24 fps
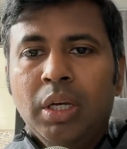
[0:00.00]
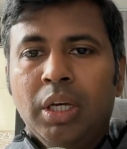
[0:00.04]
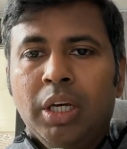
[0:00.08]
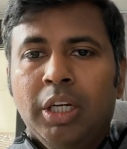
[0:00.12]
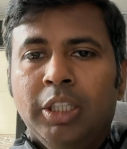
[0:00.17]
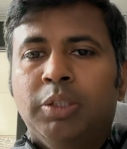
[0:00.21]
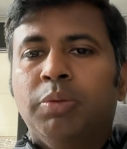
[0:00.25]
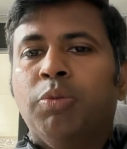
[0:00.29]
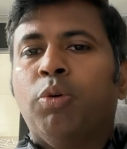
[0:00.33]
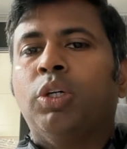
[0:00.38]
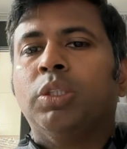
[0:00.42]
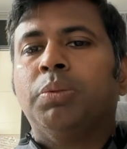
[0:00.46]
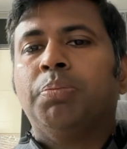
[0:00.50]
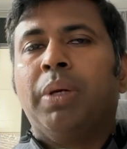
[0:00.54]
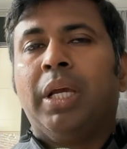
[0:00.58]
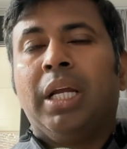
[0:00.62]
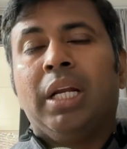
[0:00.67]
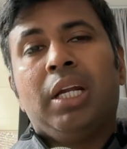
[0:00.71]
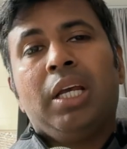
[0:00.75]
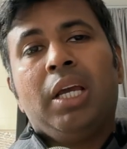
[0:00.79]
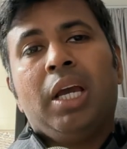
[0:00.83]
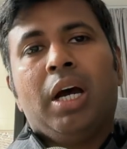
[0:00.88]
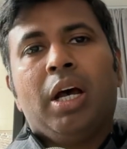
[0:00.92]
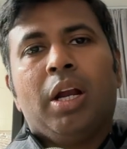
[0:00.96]
It was
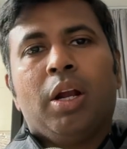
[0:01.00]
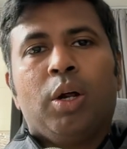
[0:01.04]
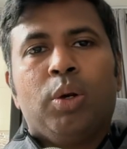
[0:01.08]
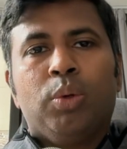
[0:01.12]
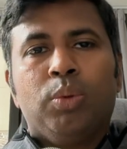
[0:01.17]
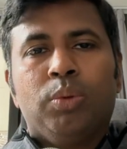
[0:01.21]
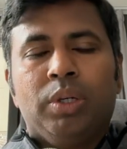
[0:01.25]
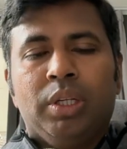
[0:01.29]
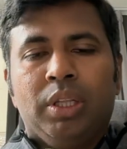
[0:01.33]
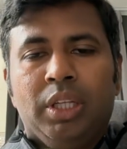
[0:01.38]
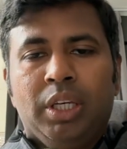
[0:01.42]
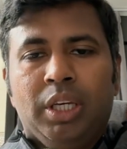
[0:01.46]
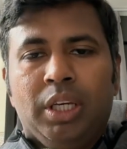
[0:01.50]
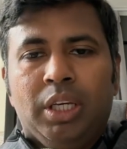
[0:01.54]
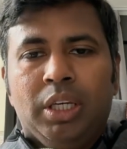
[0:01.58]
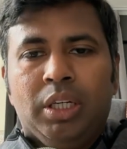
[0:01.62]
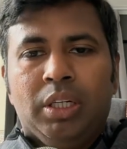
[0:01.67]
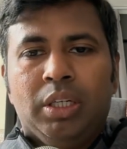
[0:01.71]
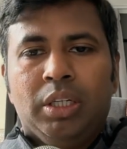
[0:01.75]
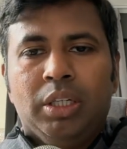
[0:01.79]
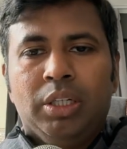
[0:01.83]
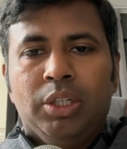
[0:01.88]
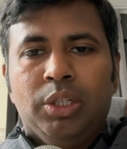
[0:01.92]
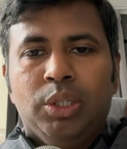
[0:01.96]
mainly around
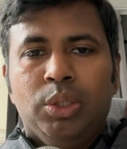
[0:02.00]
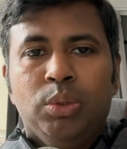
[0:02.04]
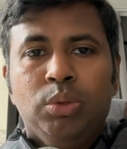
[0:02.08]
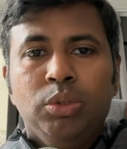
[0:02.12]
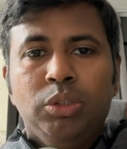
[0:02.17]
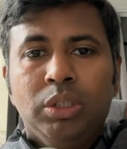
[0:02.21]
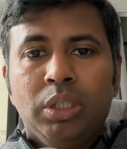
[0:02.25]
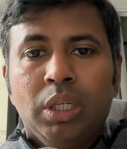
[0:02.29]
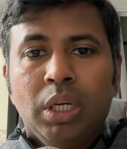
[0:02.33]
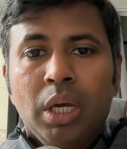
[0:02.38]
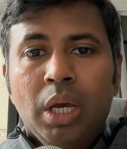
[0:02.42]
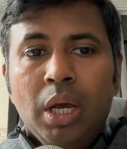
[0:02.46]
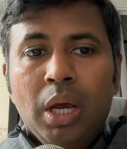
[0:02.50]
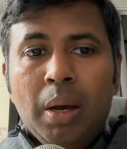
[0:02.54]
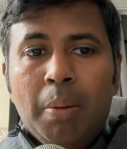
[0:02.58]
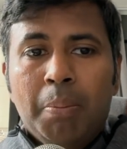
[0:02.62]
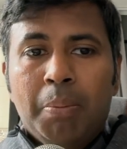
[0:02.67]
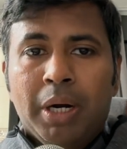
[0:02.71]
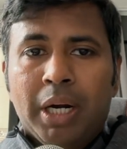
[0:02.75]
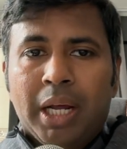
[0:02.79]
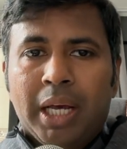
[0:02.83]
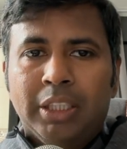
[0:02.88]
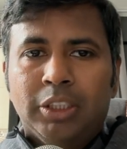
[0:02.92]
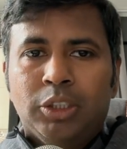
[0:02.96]
the news,
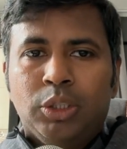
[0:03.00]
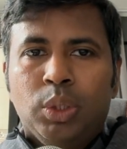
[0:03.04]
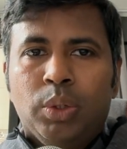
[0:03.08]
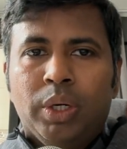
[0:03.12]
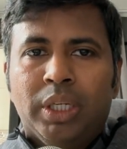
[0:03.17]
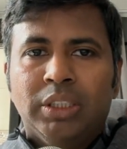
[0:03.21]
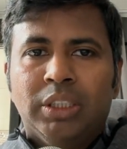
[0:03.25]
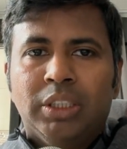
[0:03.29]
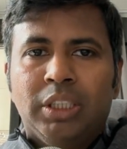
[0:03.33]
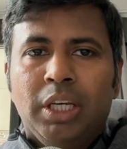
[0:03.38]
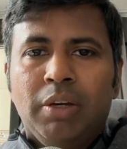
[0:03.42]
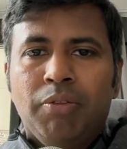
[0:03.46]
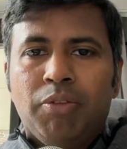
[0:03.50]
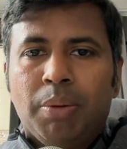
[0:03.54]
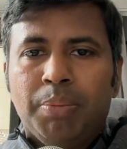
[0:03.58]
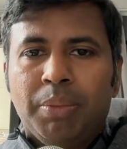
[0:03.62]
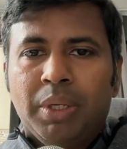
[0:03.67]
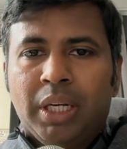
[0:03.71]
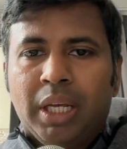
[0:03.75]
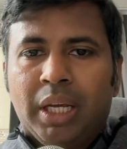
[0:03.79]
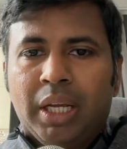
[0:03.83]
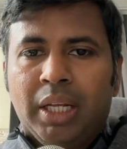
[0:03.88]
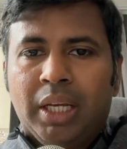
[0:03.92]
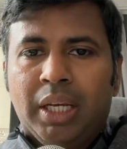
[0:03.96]
but as you can see from
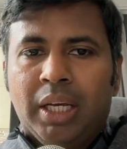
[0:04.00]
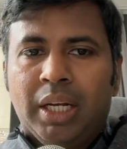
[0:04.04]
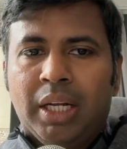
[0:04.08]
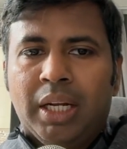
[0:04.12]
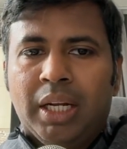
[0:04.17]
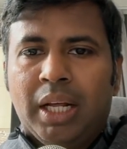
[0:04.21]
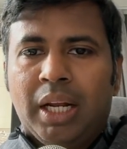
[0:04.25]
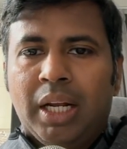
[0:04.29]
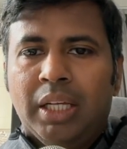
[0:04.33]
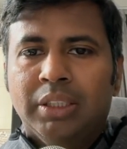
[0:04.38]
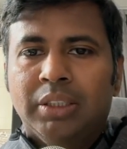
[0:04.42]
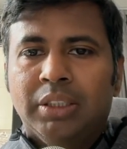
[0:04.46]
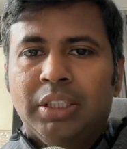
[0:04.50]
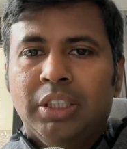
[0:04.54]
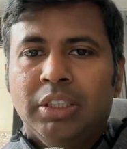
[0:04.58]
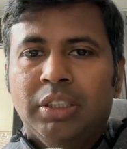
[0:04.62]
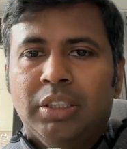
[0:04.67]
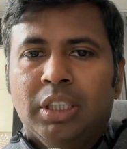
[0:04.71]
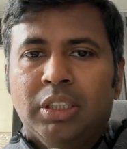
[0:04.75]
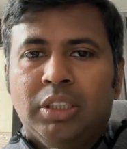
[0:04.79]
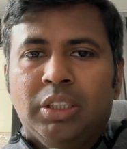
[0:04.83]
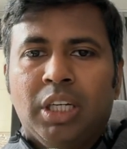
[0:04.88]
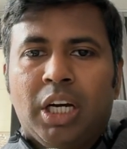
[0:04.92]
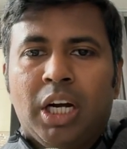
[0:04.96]
the technical
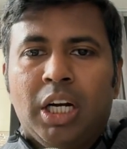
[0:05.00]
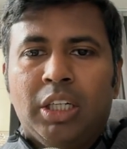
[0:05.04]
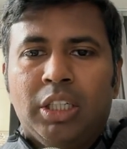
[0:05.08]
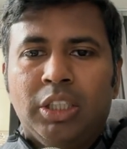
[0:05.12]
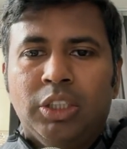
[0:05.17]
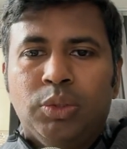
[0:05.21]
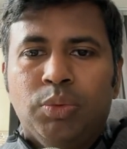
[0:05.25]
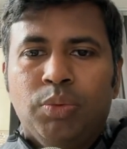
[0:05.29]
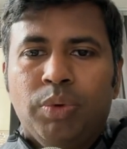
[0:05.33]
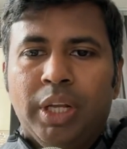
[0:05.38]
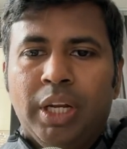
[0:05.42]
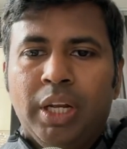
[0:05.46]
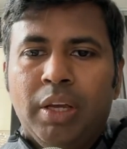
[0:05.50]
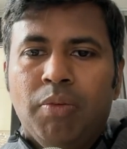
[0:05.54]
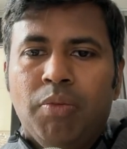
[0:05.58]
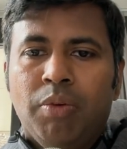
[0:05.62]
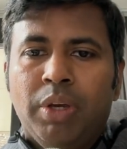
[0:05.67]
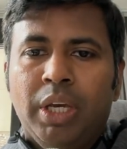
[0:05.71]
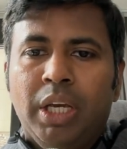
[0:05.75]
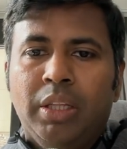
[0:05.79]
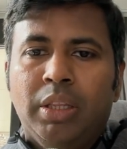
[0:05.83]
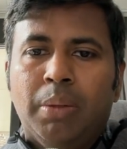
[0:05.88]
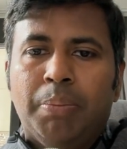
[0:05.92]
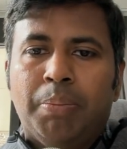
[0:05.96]
analysis, the chart is very
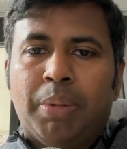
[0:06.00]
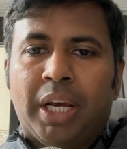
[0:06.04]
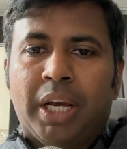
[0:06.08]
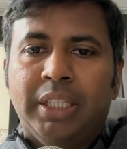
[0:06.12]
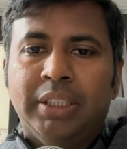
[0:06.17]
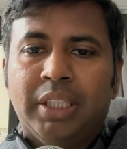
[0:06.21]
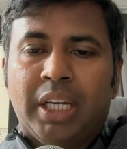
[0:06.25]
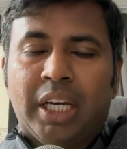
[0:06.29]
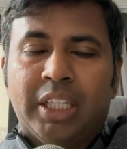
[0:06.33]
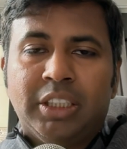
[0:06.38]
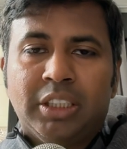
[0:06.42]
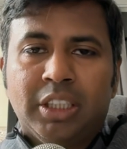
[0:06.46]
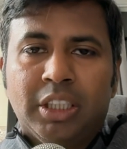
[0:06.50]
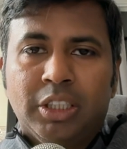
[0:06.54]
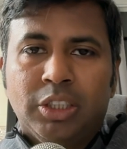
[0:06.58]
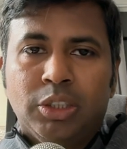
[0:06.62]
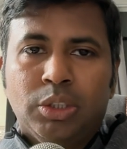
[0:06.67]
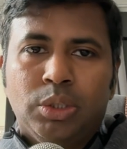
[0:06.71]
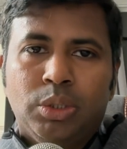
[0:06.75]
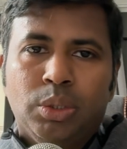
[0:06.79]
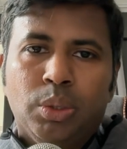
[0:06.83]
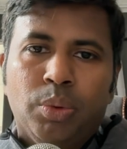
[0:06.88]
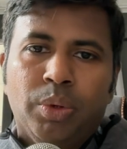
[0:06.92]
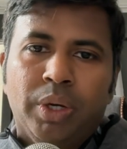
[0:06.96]
weak. The price action
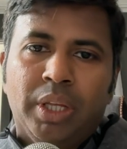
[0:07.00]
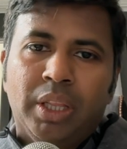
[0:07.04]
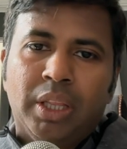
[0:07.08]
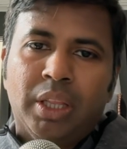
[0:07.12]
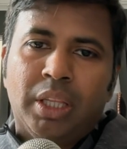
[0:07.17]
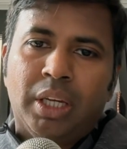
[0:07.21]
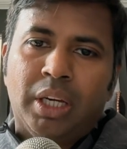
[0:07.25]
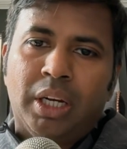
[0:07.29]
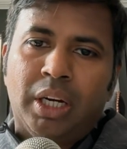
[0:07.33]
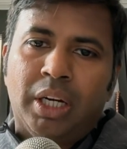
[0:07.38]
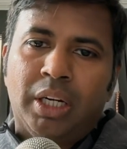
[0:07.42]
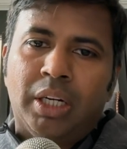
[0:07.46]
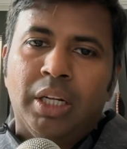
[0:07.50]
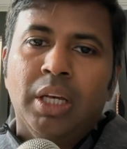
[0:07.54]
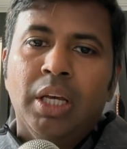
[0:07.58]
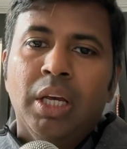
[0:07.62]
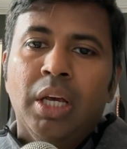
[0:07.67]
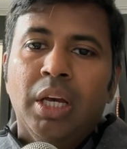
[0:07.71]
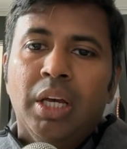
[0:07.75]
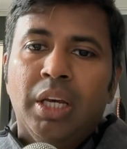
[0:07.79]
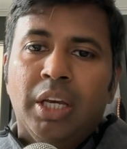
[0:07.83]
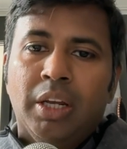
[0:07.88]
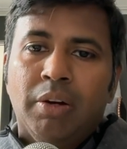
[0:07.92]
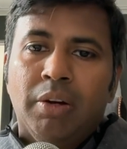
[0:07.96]
is showing that
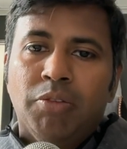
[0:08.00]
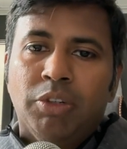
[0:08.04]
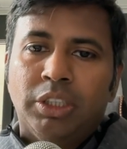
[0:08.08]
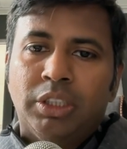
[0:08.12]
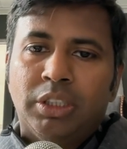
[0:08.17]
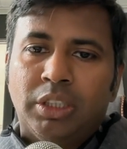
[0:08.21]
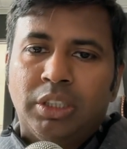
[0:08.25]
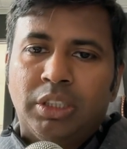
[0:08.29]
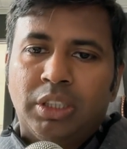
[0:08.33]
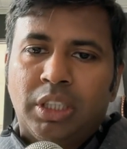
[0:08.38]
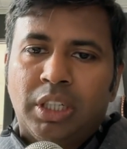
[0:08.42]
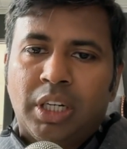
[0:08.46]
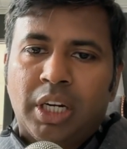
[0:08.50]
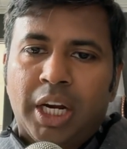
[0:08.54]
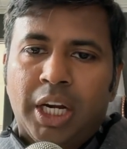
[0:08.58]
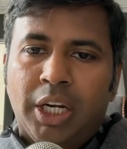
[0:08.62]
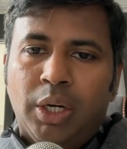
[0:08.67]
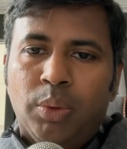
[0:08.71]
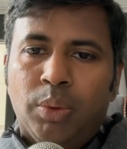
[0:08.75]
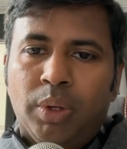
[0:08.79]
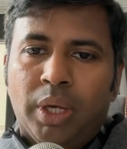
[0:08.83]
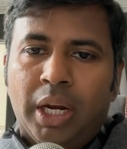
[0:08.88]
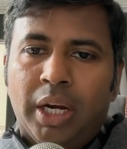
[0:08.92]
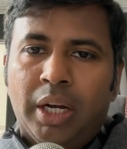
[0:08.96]
investors are
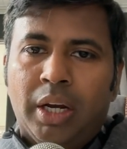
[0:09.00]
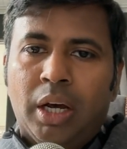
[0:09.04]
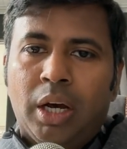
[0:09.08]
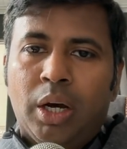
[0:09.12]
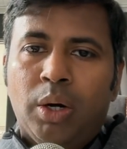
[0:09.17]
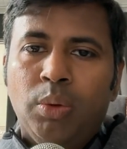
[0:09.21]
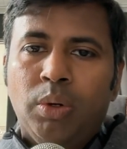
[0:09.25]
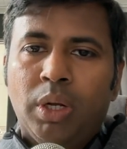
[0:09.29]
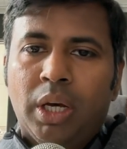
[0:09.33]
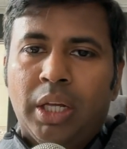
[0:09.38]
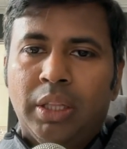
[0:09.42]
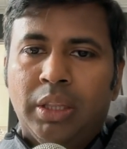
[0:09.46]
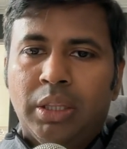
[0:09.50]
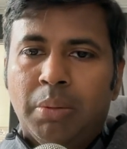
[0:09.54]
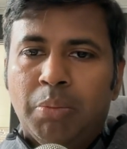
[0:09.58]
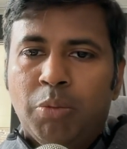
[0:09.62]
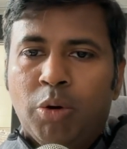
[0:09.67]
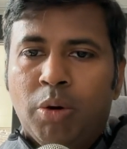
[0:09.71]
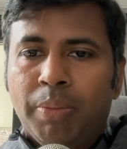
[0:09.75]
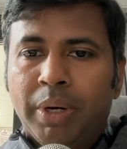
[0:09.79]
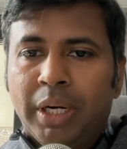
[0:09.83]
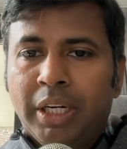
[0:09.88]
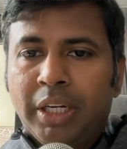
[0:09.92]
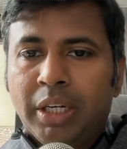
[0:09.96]
trying to get out, and the
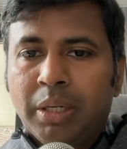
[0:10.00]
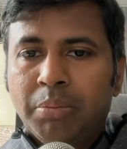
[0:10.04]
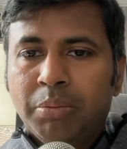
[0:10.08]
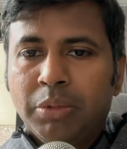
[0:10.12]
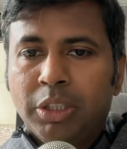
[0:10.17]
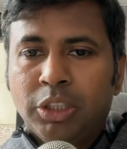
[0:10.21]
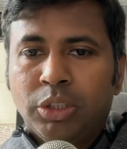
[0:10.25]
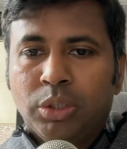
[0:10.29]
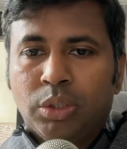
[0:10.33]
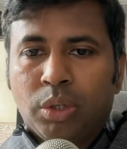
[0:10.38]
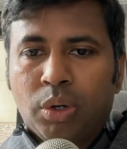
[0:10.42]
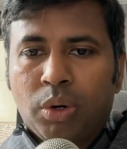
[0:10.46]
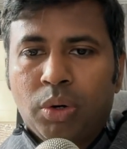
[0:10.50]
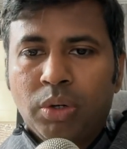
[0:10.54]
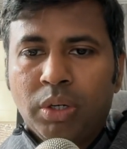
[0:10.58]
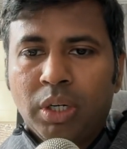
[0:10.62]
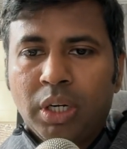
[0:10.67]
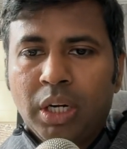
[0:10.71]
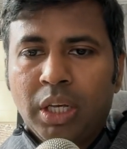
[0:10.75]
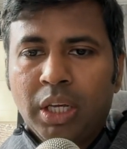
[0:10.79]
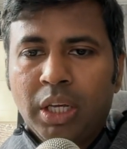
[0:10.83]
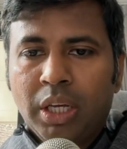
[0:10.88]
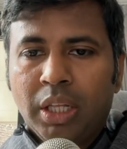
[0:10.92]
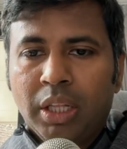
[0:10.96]
momentum is
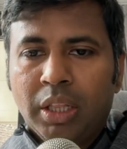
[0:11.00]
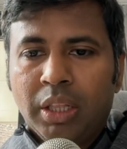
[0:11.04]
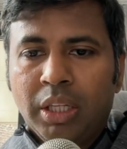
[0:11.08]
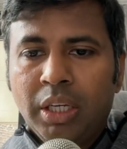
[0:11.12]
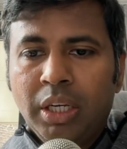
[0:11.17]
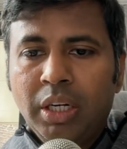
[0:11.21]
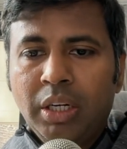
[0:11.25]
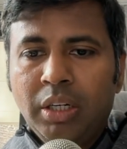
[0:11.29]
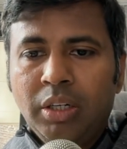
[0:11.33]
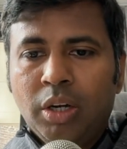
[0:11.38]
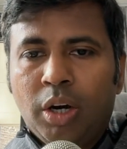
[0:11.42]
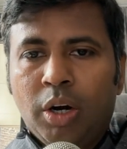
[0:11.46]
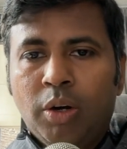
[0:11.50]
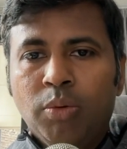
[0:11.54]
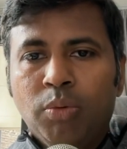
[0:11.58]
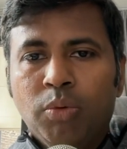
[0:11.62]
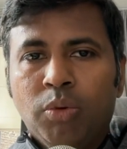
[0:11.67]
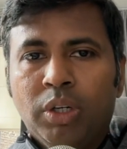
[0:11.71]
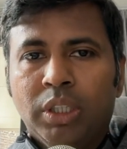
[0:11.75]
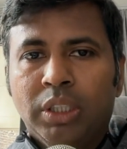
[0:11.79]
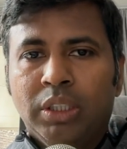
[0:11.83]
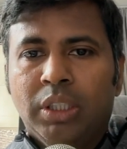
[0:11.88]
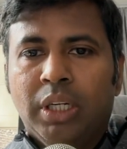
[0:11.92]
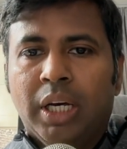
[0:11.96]
strongly in the
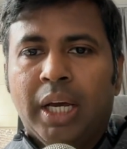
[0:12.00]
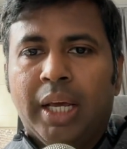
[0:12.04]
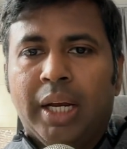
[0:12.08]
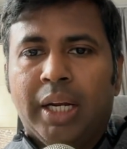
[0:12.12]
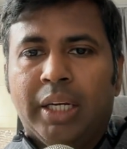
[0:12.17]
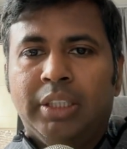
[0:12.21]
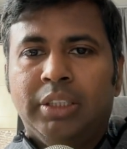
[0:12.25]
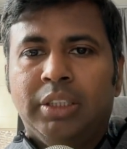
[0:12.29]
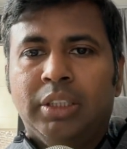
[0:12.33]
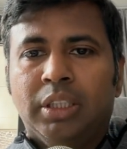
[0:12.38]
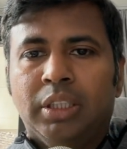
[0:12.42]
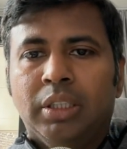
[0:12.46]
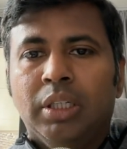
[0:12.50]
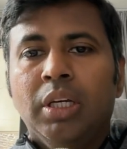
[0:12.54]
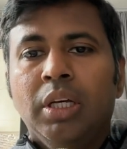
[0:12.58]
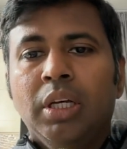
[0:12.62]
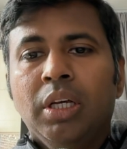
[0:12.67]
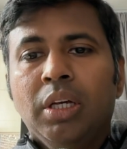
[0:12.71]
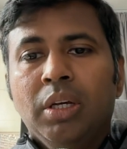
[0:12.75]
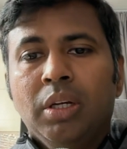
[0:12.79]
downward direction.